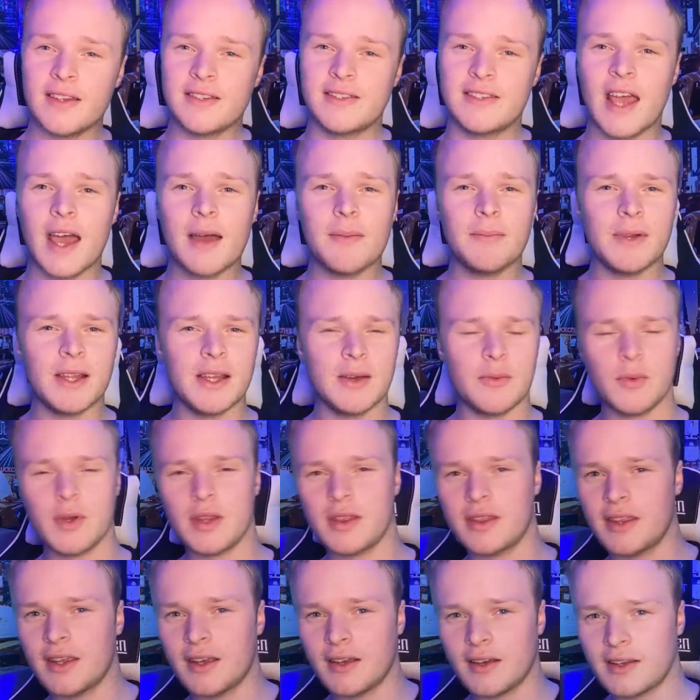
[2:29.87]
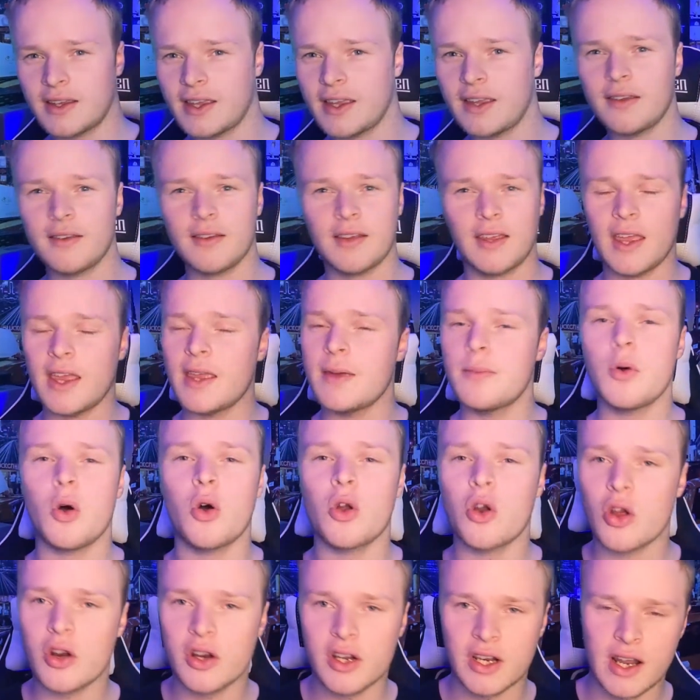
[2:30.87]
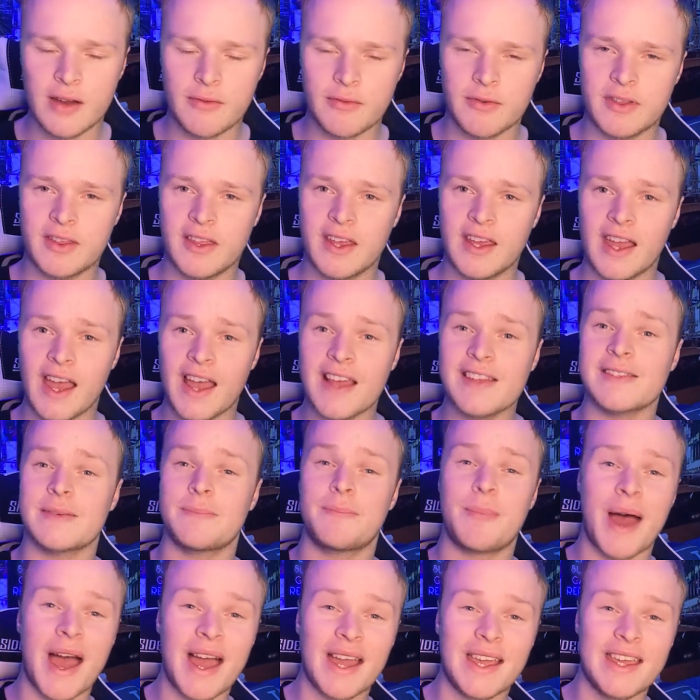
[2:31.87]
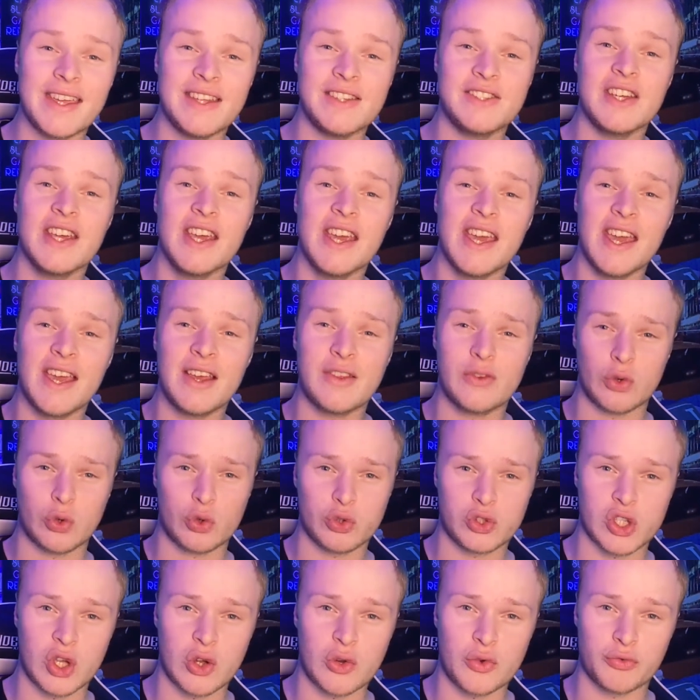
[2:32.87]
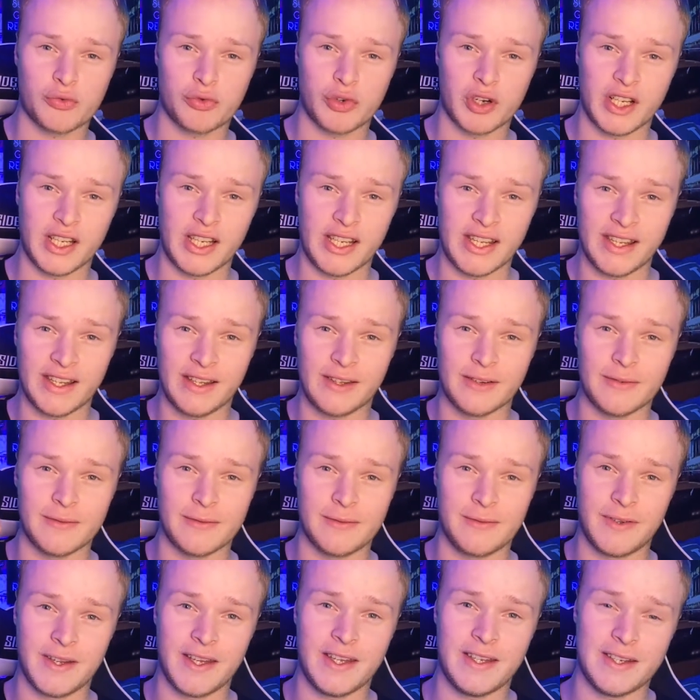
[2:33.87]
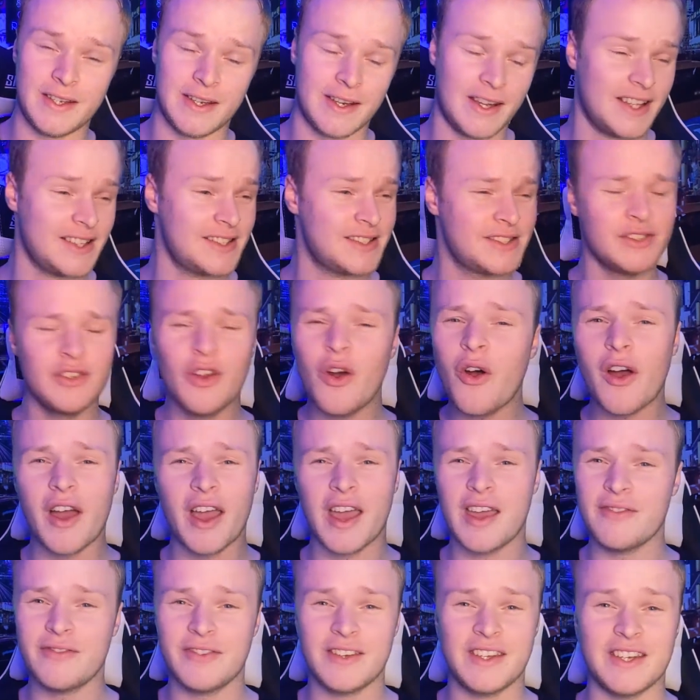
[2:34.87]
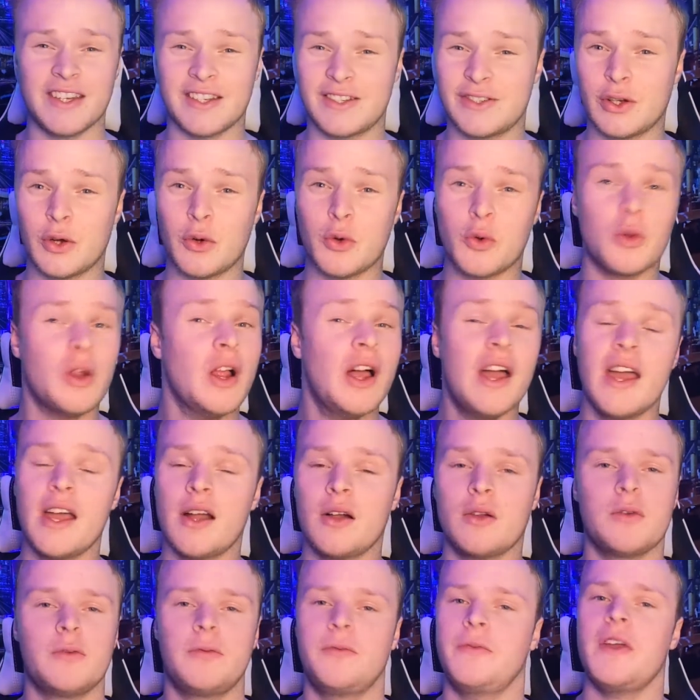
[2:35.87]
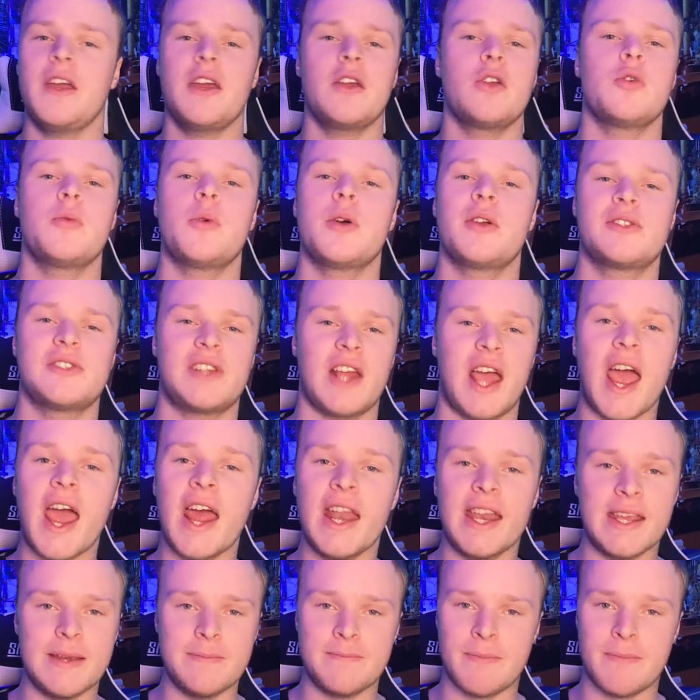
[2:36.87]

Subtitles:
the tablet with the keyboard on and everything as a package is also really convenient. It's not heavy at all. It will fit in almost any